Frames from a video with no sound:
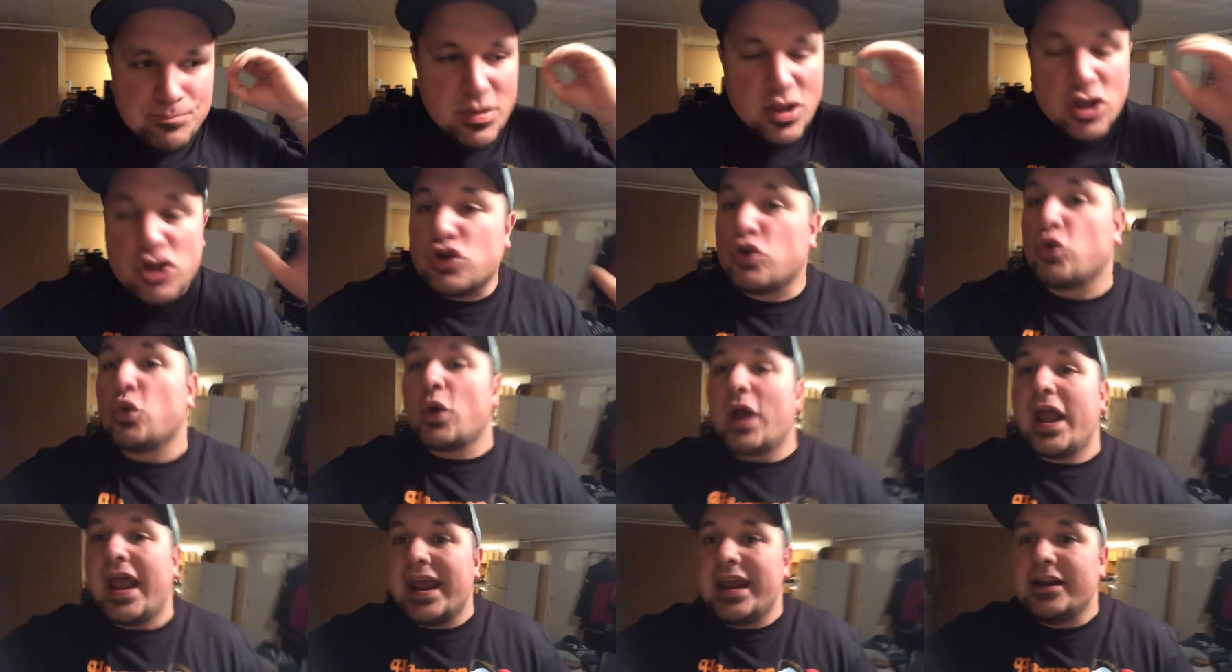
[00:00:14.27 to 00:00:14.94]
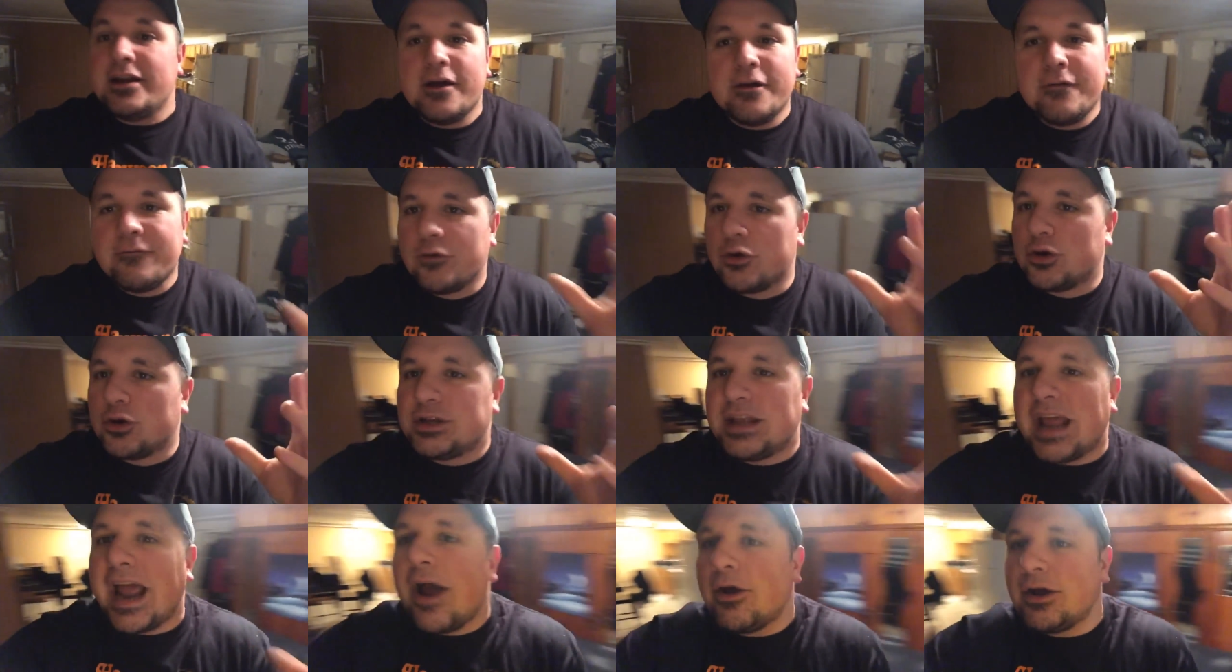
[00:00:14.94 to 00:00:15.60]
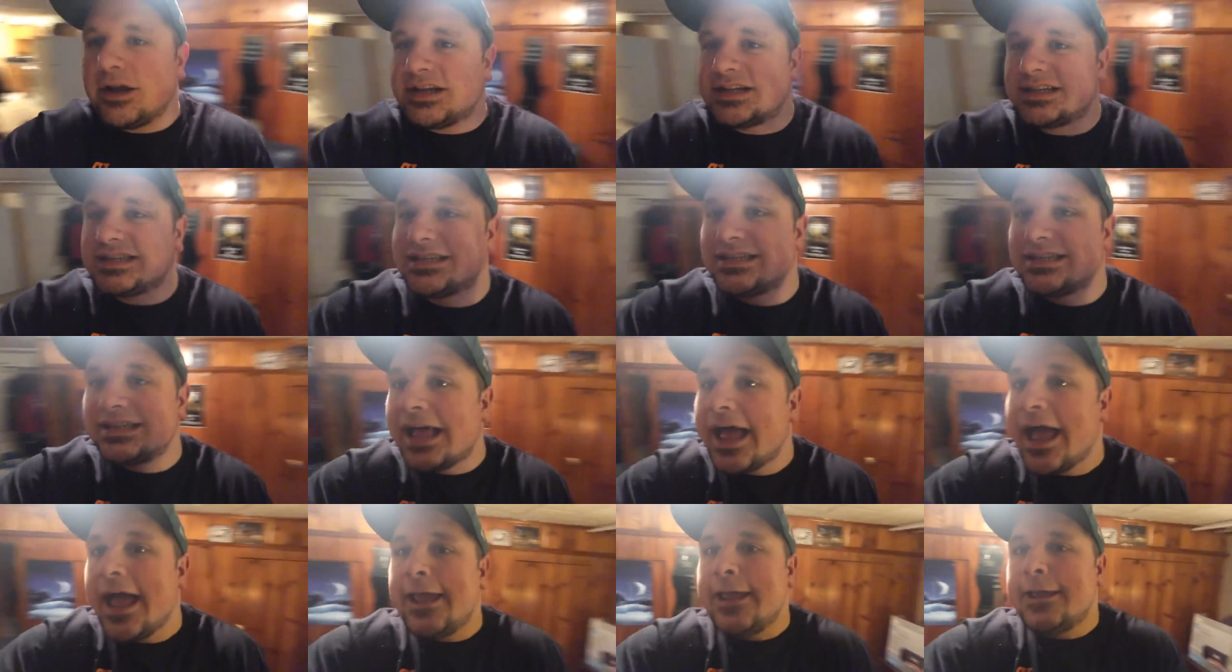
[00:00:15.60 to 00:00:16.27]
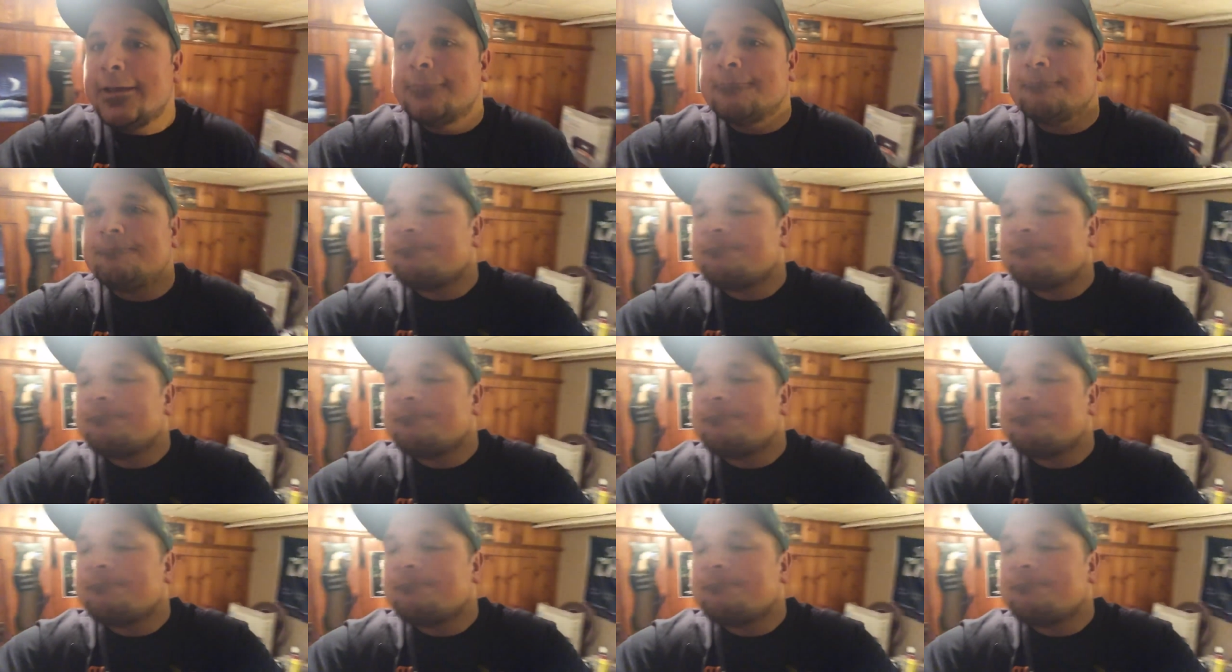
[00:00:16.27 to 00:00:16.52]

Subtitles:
trade for Darius Slay.